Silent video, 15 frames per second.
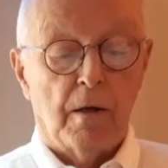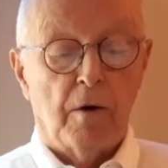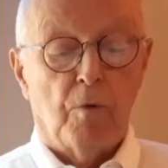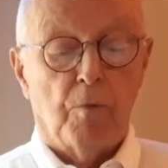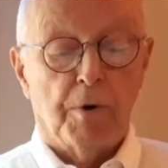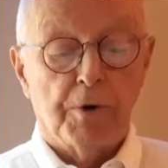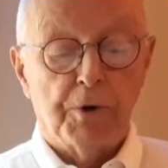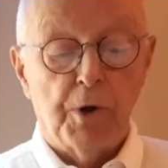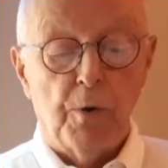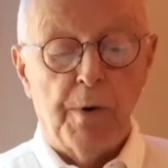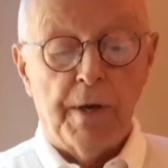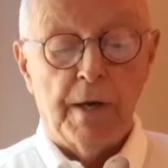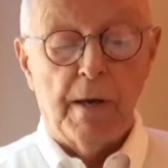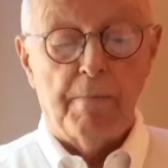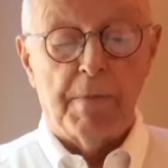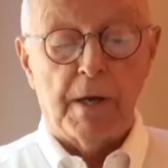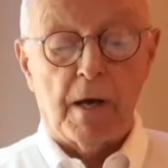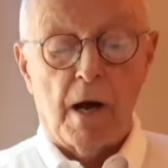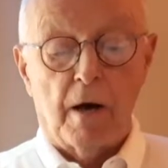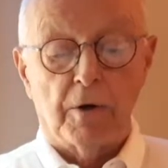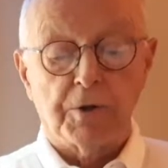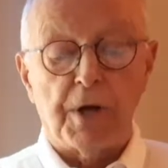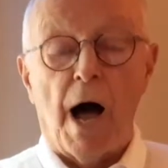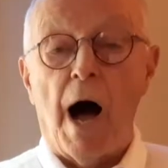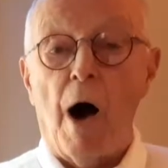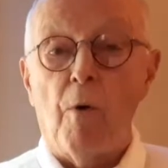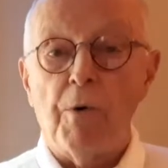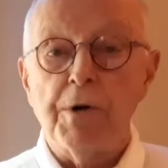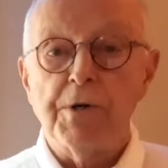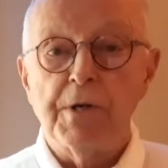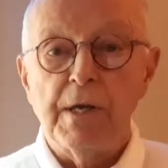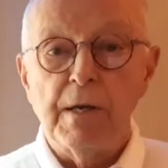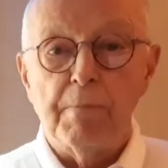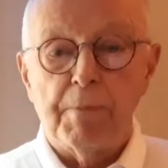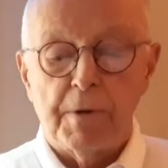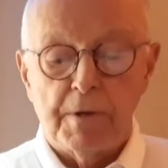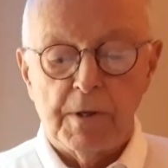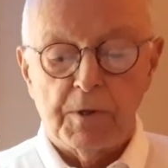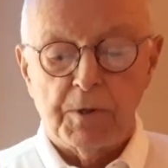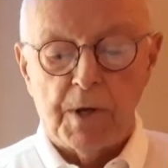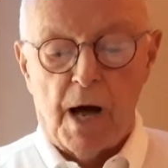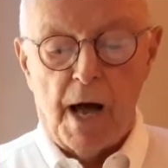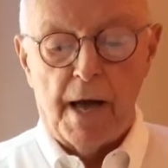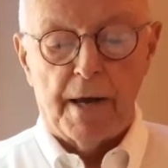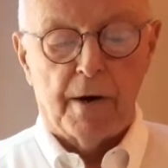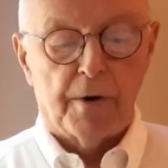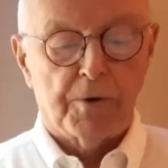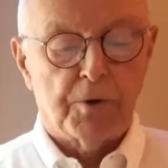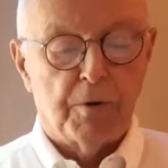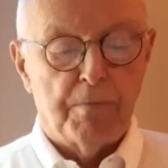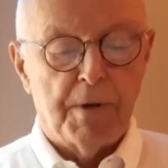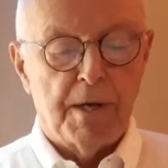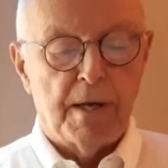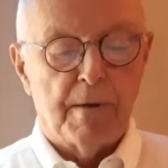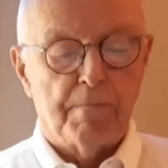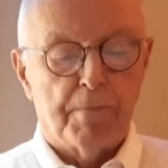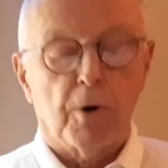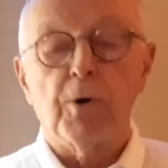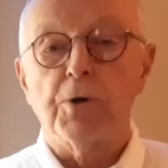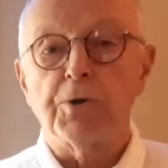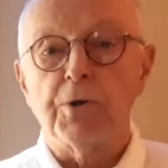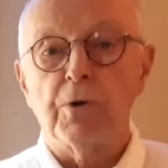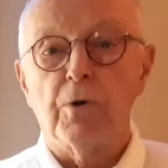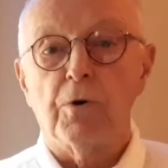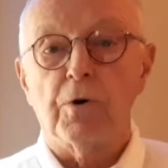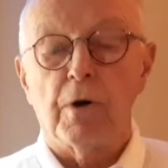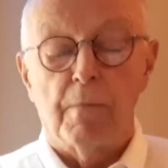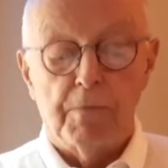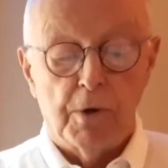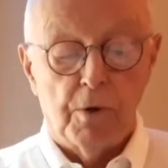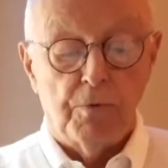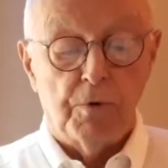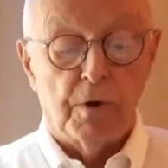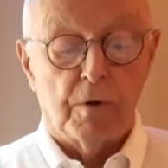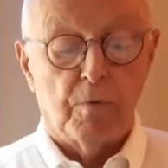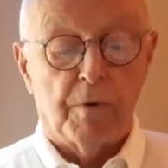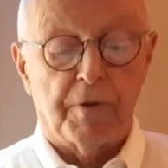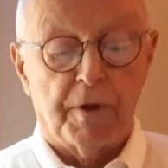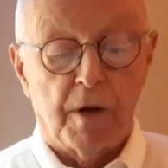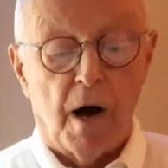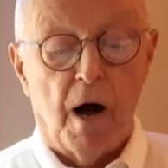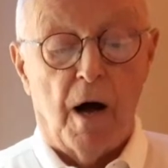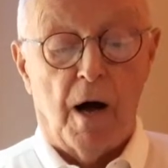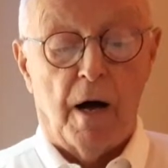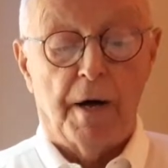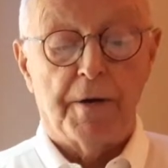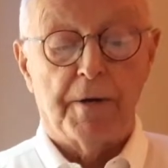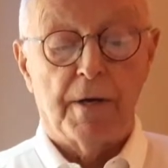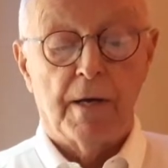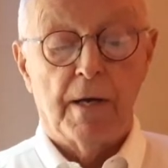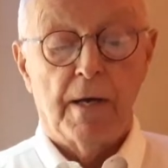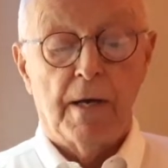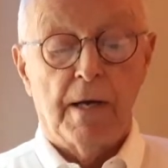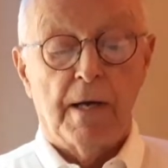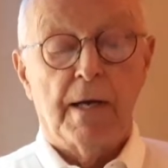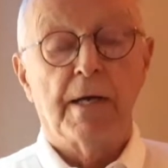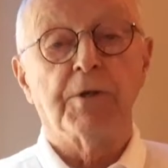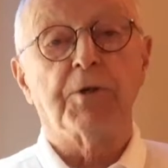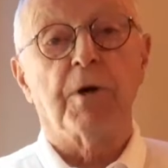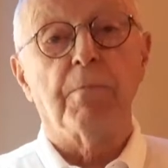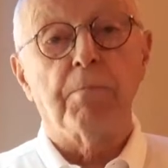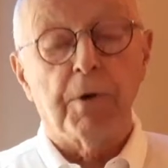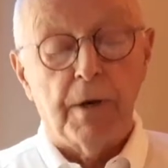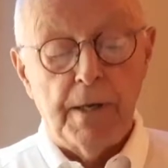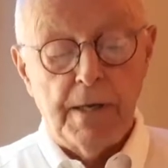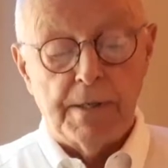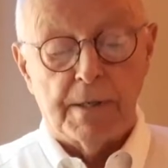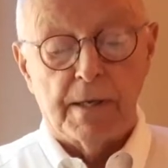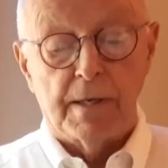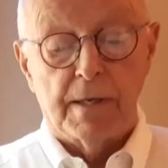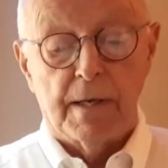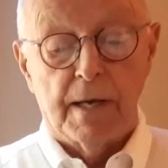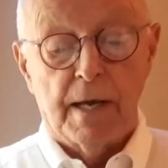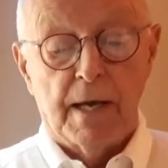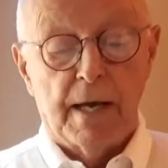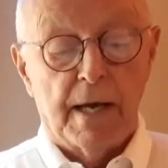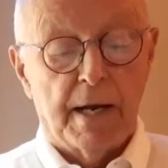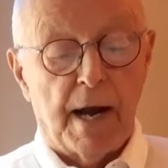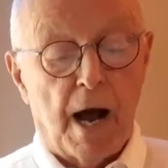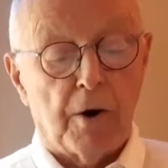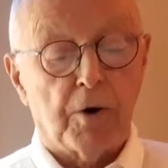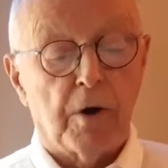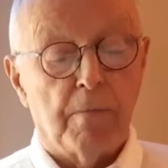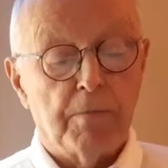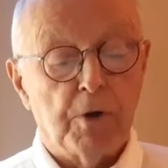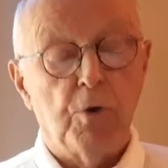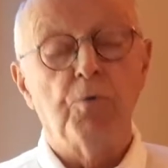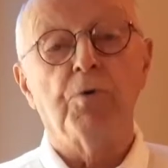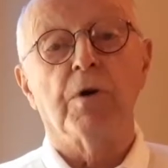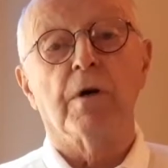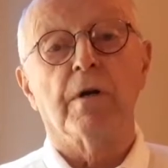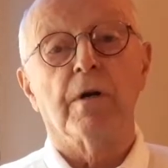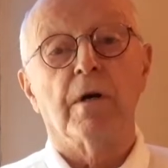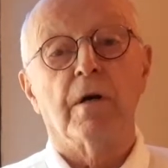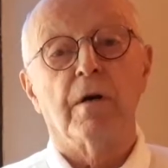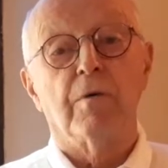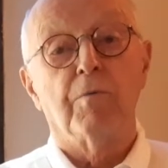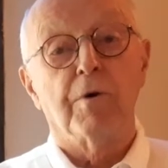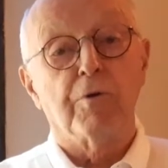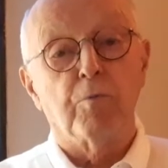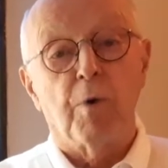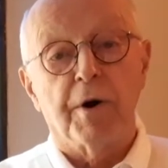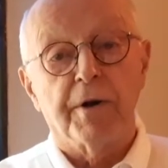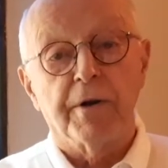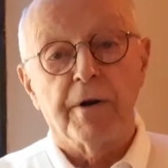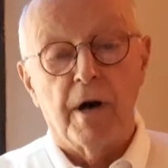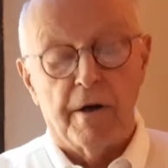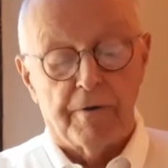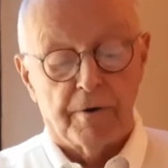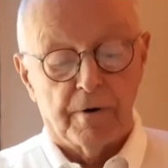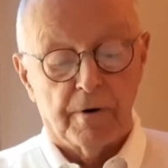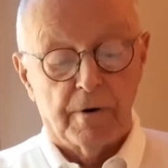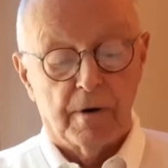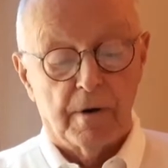we're doing it because our deep desire to be in personal communion with God is completed in our communion with one another.